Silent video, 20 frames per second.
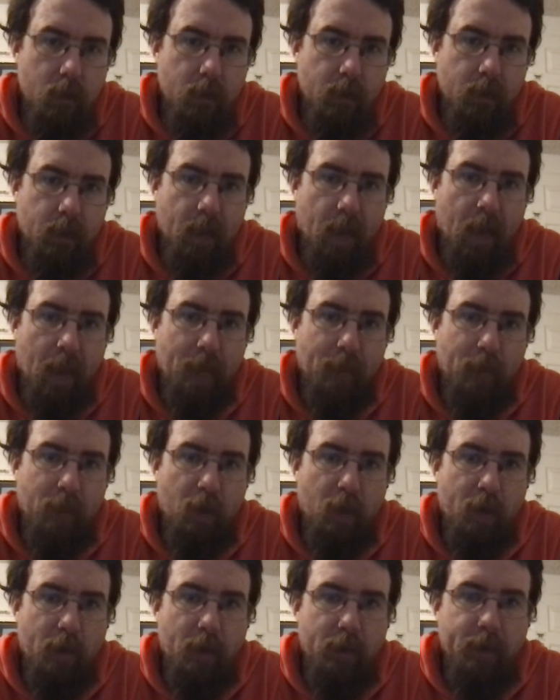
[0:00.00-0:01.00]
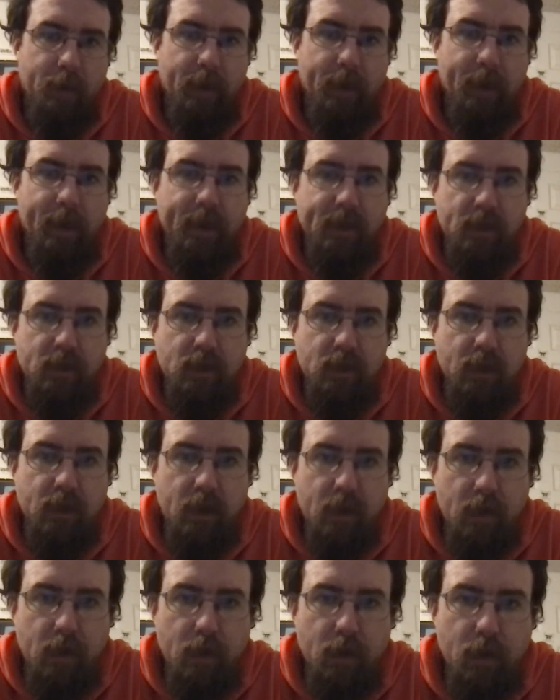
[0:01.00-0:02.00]
Capcom Arcade
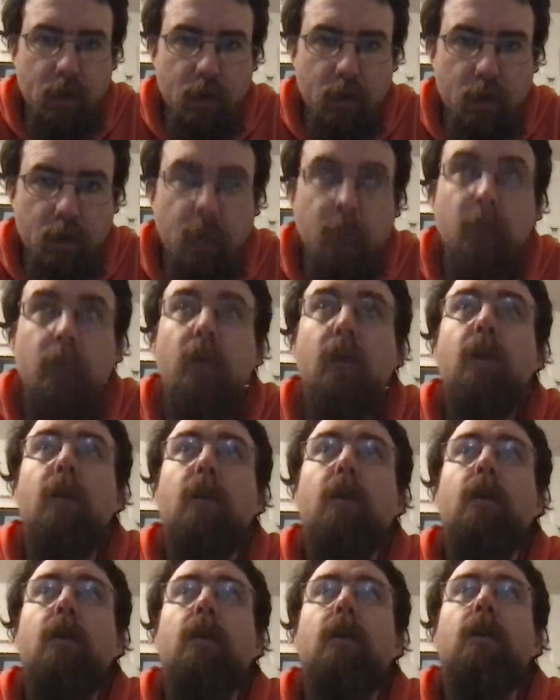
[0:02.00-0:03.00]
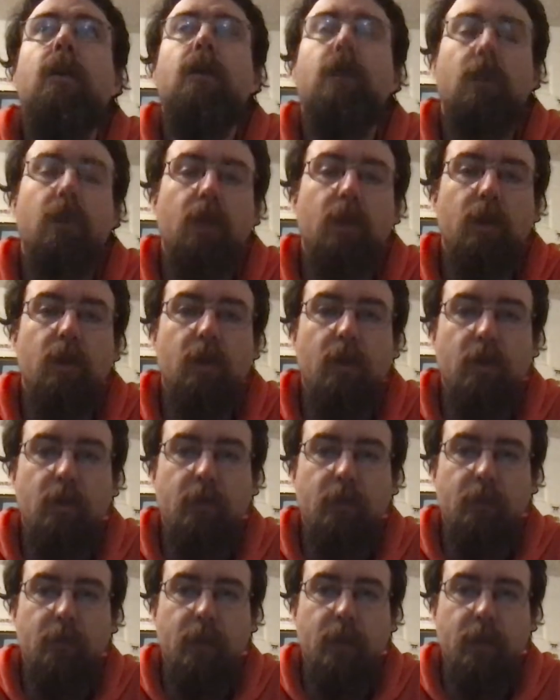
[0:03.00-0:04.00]
Stadium
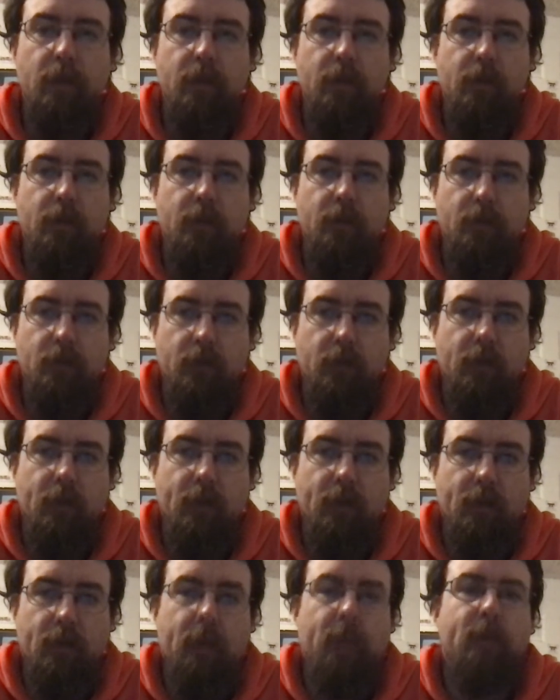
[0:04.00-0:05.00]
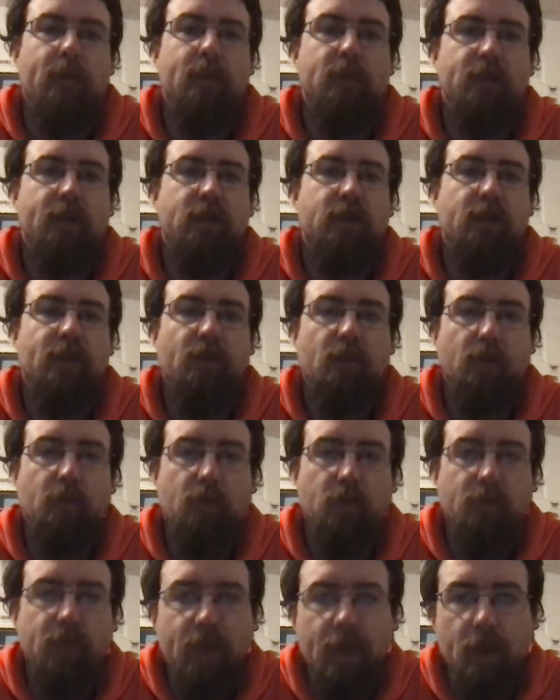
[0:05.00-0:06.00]
um, is actually available
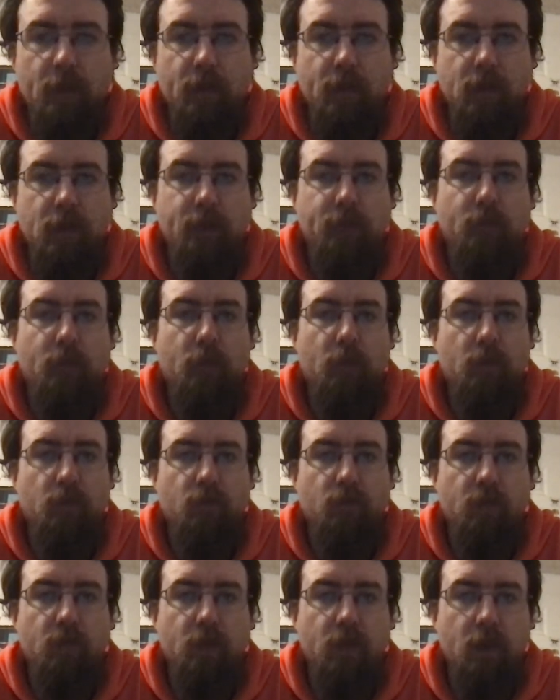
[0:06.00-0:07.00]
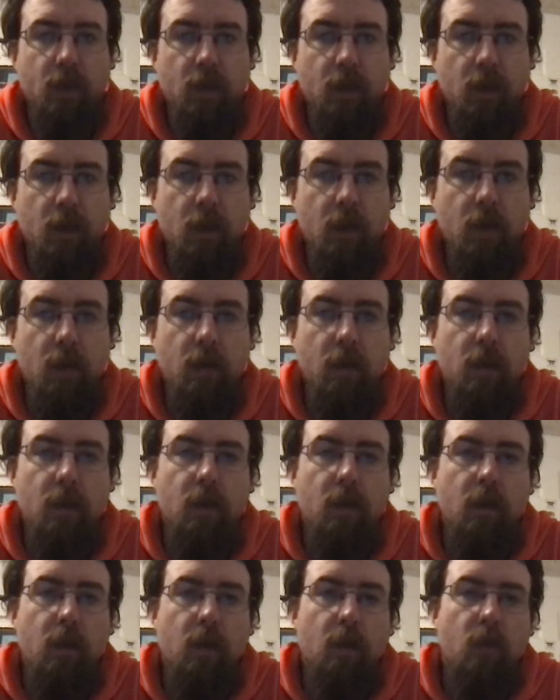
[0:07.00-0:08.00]
now in 1943.
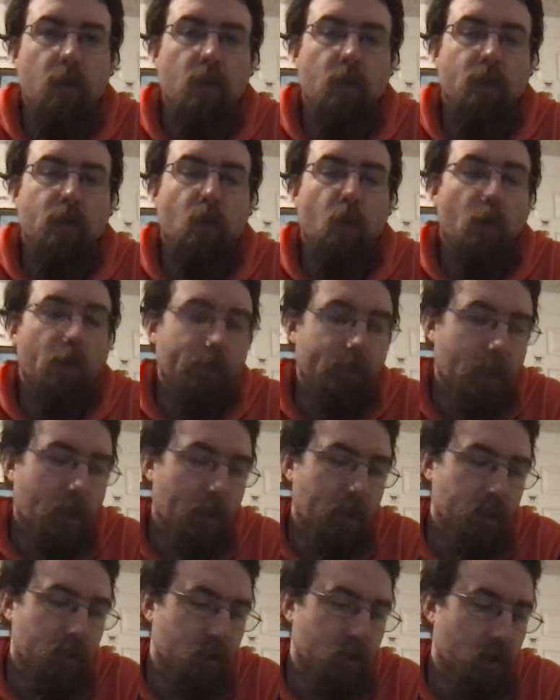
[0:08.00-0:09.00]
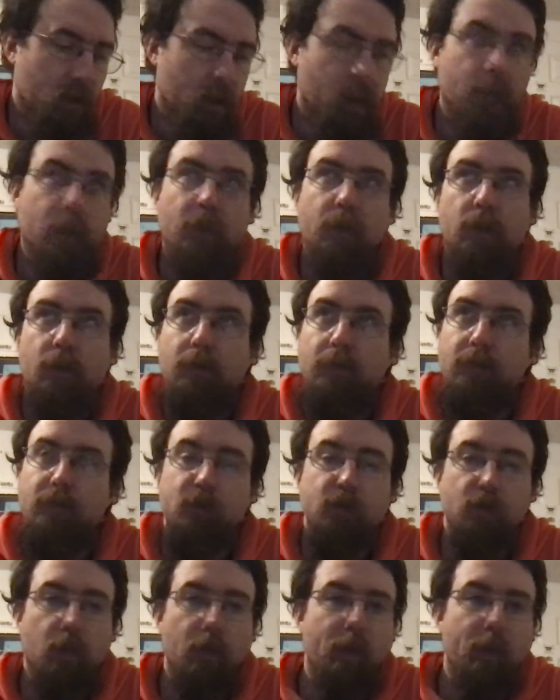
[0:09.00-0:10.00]
More games to come.
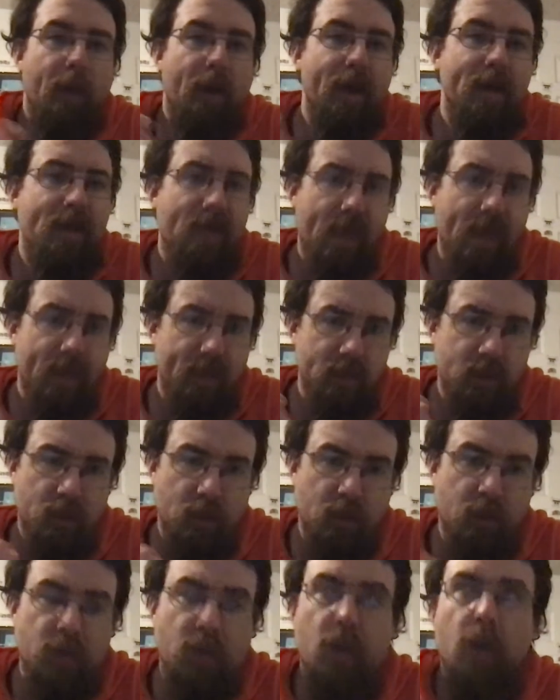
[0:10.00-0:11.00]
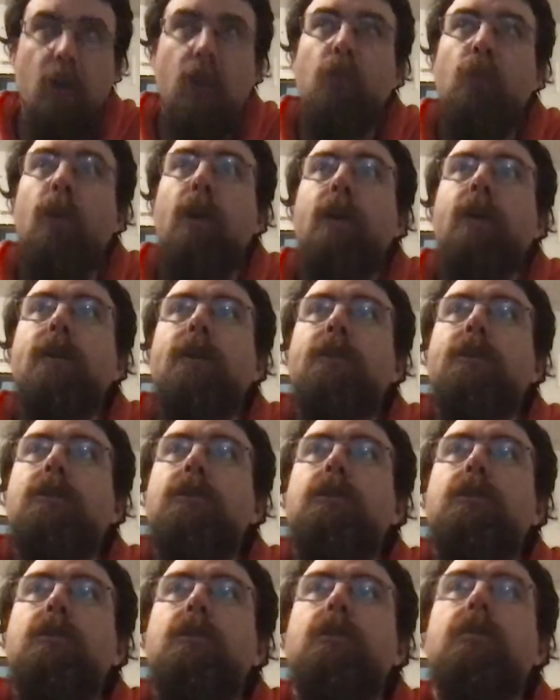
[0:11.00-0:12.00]
Don't mind that. The Jesse R.
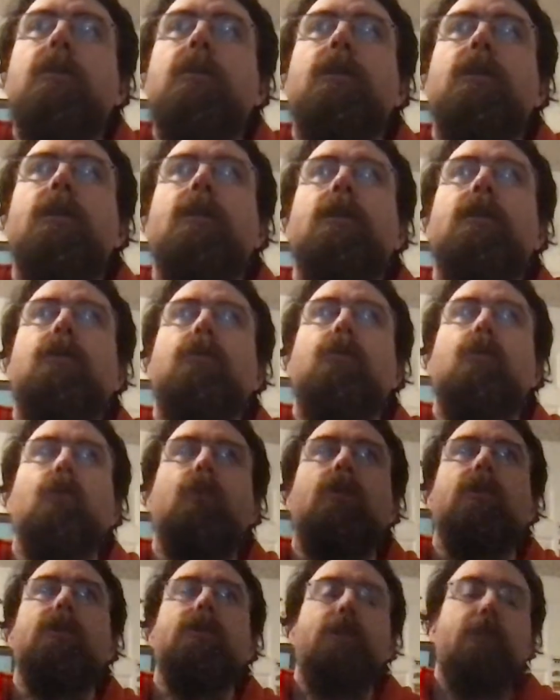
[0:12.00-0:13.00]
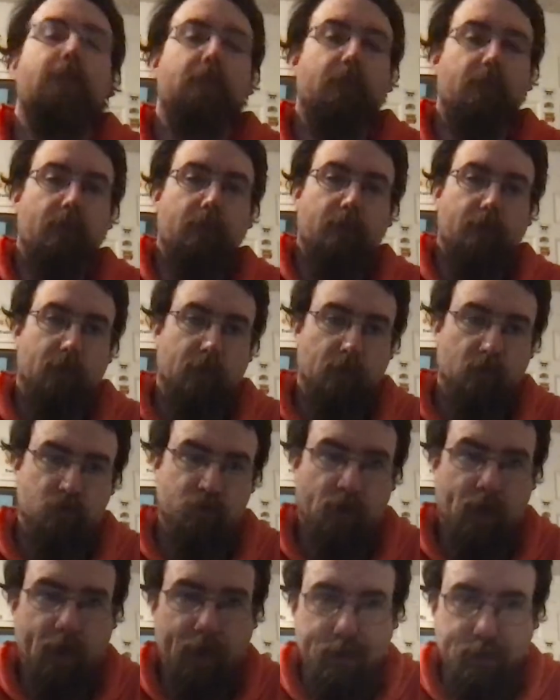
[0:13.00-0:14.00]
Waste. Or the
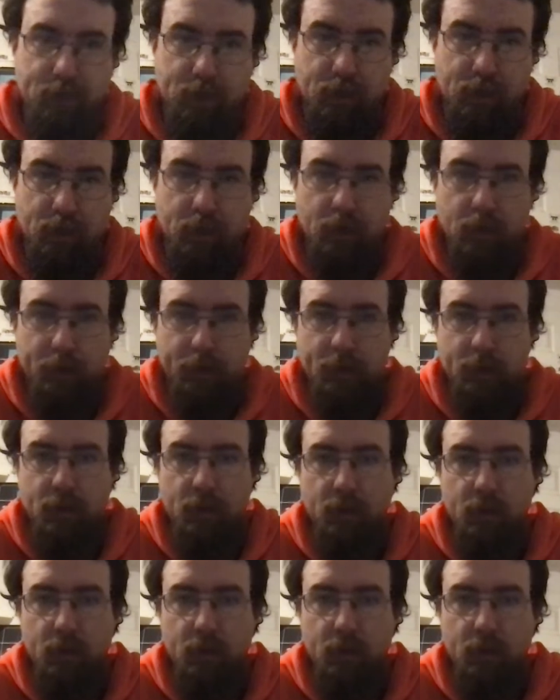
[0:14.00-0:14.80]
trash, I think, but